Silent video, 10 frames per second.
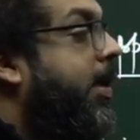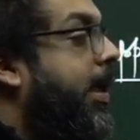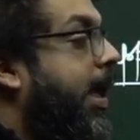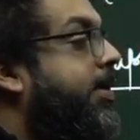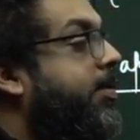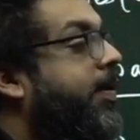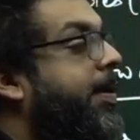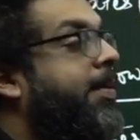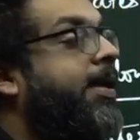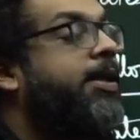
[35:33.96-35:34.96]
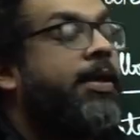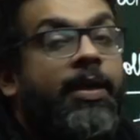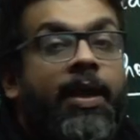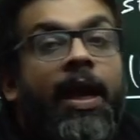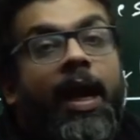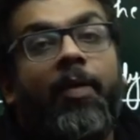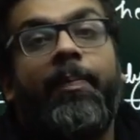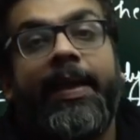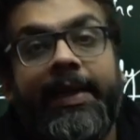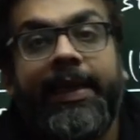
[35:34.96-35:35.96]
can't even imagine how
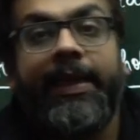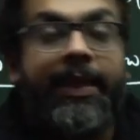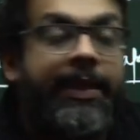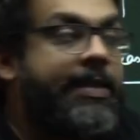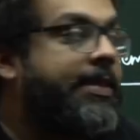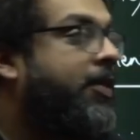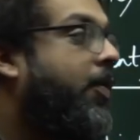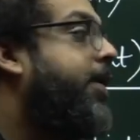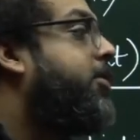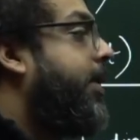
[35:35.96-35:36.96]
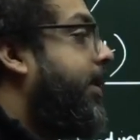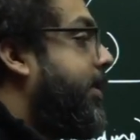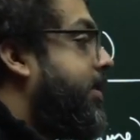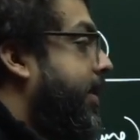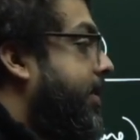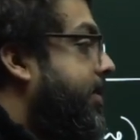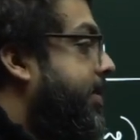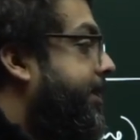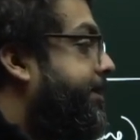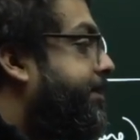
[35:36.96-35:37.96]
badly is it going to hit the states.
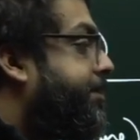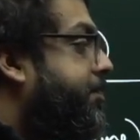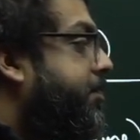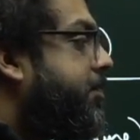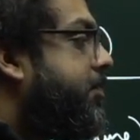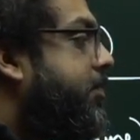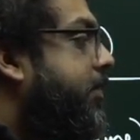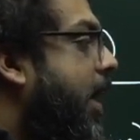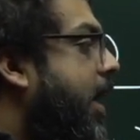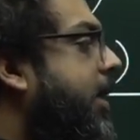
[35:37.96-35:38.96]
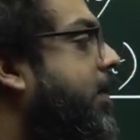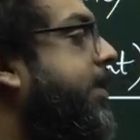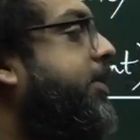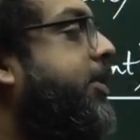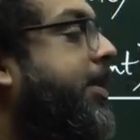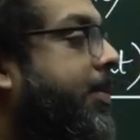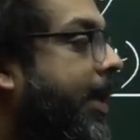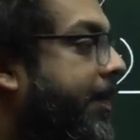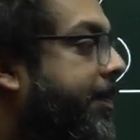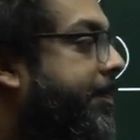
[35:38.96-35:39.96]
Unquestionably.
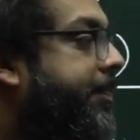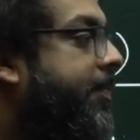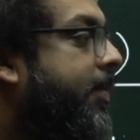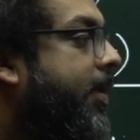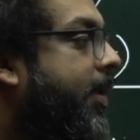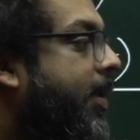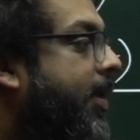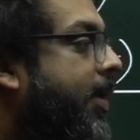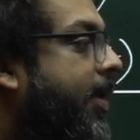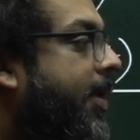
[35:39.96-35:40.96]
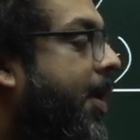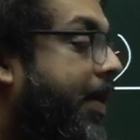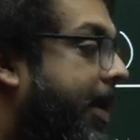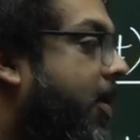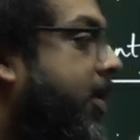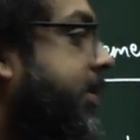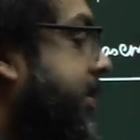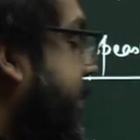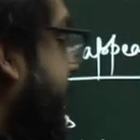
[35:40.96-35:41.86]
Because